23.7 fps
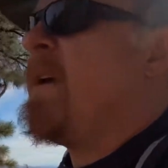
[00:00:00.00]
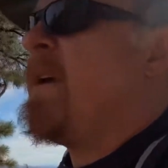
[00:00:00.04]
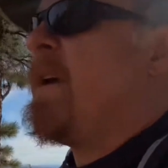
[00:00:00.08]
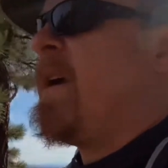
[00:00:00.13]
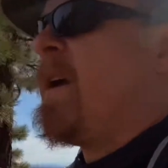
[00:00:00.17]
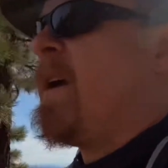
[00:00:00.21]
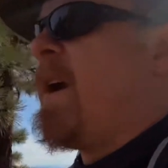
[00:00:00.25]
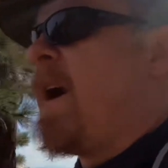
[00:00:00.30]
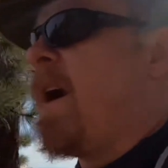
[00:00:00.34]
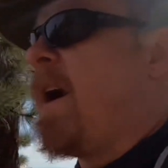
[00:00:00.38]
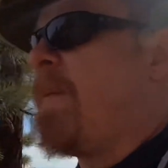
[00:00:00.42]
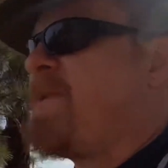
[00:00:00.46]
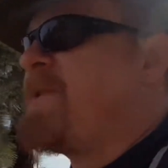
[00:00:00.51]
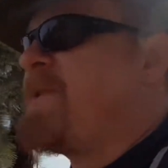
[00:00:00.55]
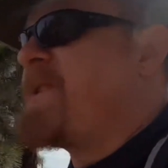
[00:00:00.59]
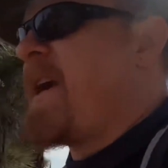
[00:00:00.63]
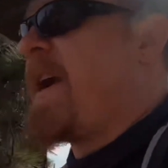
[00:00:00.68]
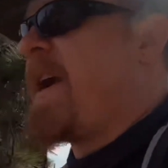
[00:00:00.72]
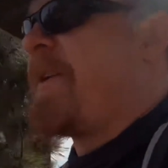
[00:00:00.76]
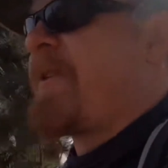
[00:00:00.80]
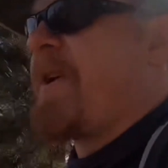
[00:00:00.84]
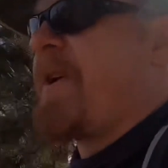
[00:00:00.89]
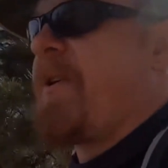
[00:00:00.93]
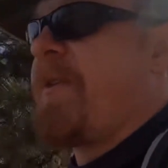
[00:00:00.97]
options
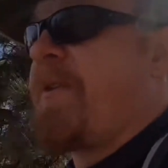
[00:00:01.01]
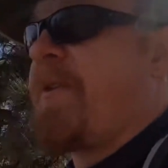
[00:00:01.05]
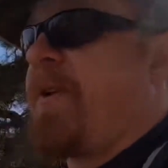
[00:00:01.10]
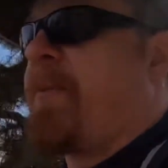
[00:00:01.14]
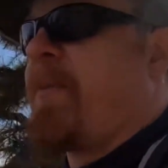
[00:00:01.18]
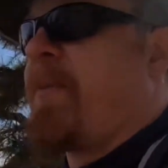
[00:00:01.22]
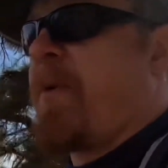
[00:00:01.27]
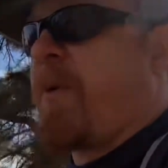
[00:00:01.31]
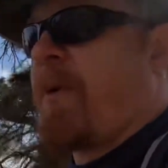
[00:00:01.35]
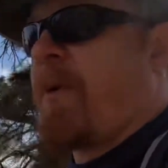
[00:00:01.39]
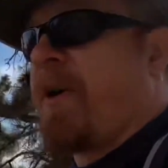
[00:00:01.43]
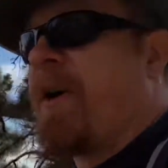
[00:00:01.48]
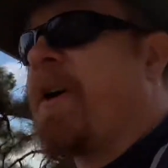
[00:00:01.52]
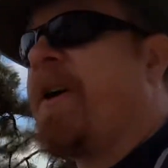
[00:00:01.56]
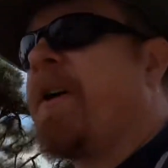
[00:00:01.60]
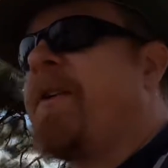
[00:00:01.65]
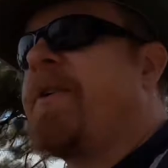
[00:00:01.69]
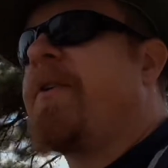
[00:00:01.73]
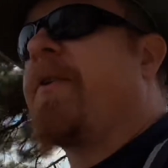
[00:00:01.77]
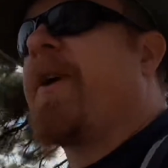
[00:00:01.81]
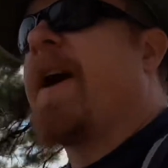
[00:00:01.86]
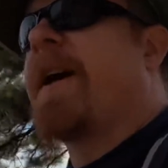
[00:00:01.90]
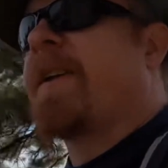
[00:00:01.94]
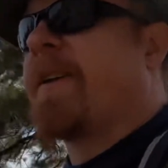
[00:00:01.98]
out there that are more
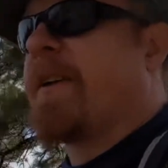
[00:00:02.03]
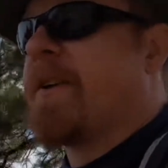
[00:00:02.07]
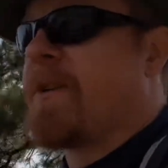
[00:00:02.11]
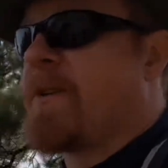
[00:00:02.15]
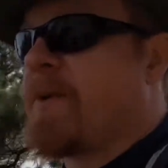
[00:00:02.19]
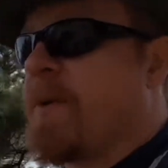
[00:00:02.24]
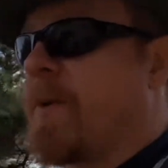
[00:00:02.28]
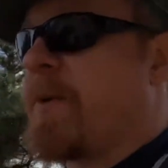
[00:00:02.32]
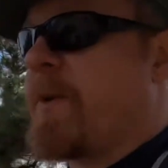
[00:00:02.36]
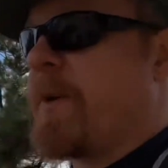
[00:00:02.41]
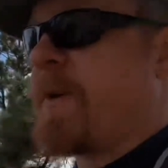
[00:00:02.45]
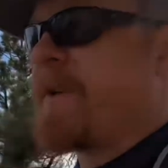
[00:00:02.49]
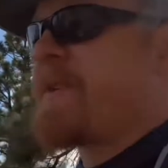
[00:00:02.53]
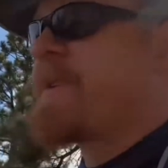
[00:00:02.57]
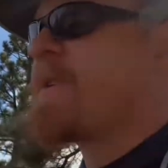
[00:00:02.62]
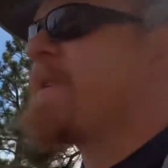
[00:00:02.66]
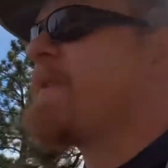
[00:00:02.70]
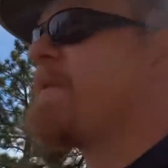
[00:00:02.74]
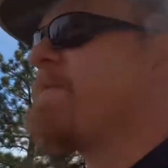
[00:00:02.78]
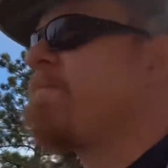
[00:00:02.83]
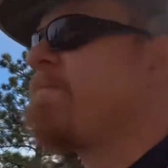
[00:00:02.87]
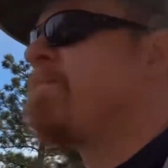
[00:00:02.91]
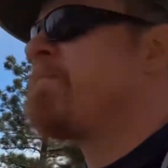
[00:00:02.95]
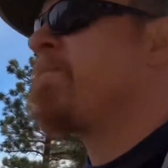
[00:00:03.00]
directed towards
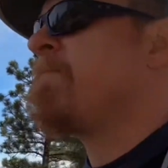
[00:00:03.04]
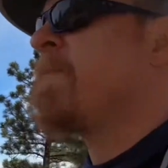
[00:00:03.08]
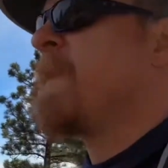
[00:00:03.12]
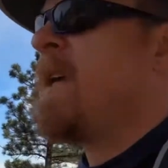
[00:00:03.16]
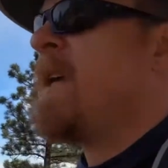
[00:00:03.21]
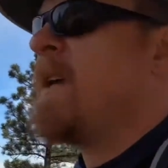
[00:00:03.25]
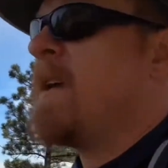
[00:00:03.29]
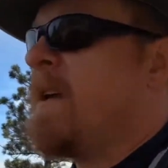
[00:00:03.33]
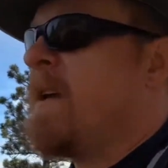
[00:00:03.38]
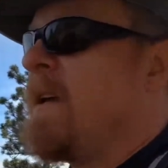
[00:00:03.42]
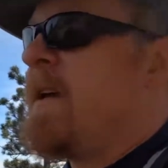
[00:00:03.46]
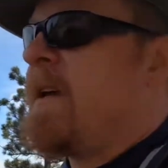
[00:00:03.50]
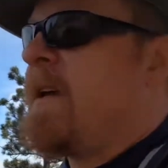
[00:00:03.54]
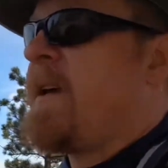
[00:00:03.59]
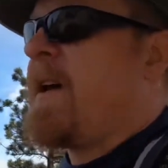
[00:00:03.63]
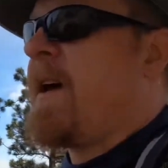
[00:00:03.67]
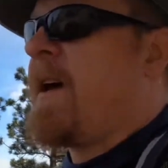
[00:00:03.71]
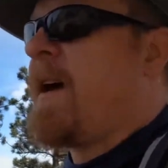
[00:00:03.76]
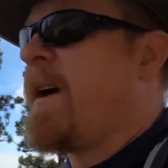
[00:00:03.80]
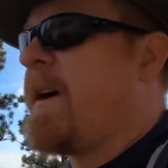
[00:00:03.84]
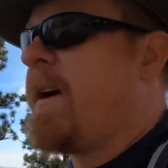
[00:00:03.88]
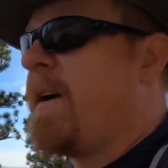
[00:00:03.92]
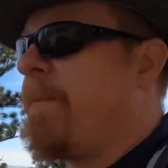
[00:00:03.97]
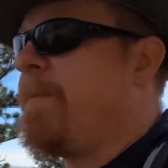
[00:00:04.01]

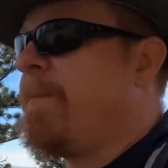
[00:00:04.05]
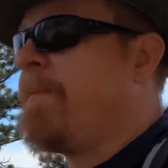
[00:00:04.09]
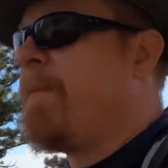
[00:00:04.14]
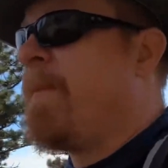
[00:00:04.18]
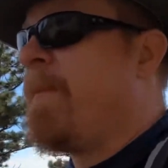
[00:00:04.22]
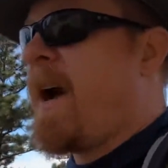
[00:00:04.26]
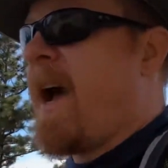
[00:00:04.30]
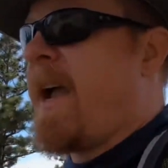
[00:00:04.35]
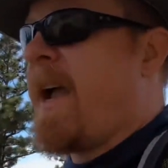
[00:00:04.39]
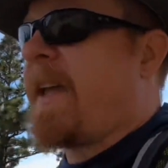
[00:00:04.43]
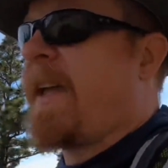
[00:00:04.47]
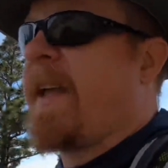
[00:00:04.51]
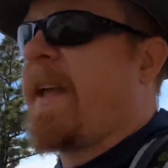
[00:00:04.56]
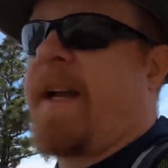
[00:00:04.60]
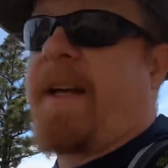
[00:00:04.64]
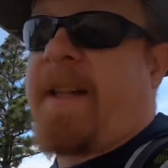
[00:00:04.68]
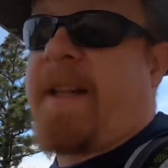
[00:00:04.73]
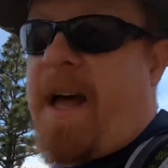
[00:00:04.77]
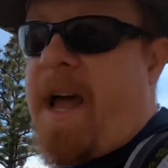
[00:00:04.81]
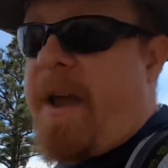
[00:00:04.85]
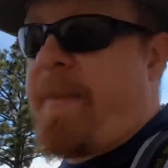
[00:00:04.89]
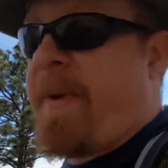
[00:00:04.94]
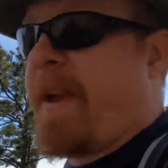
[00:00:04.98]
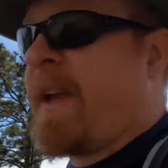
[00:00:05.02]
hiking and
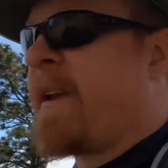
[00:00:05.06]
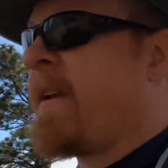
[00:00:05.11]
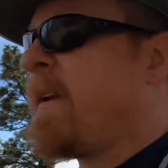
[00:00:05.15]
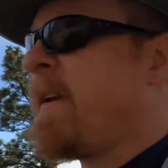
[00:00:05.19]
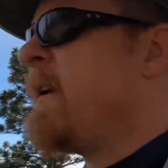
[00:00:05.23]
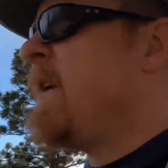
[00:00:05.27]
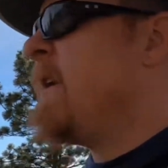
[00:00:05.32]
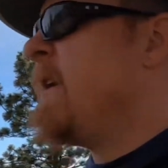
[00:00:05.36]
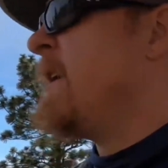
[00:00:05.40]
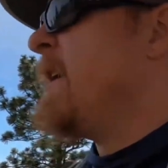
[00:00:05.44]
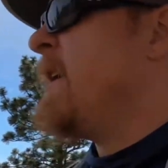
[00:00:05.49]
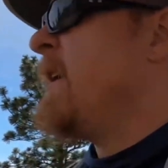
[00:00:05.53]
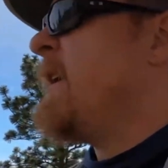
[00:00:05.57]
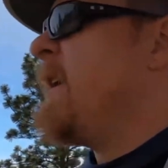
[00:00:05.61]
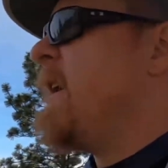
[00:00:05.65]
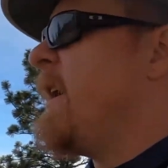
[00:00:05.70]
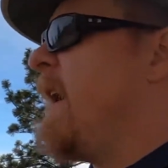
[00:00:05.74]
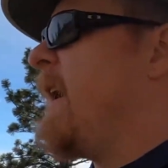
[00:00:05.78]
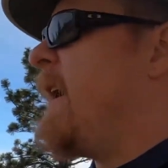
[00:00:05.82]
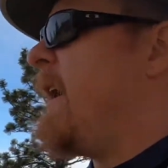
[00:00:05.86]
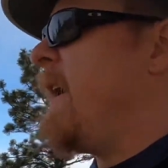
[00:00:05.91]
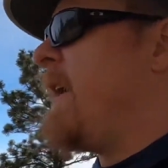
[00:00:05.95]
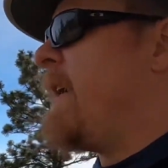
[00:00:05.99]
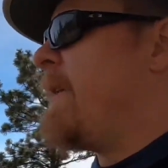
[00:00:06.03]
climbing.
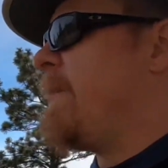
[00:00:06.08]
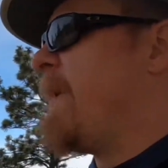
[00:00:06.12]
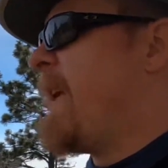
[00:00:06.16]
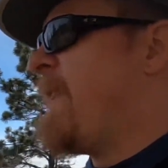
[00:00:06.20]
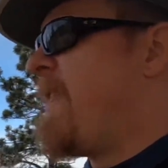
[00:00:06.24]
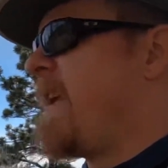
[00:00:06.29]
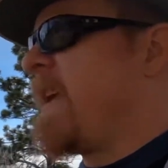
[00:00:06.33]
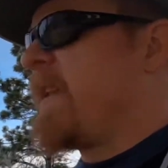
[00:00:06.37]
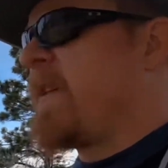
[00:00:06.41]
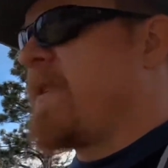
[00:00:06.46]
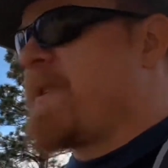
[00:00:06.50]
I think there's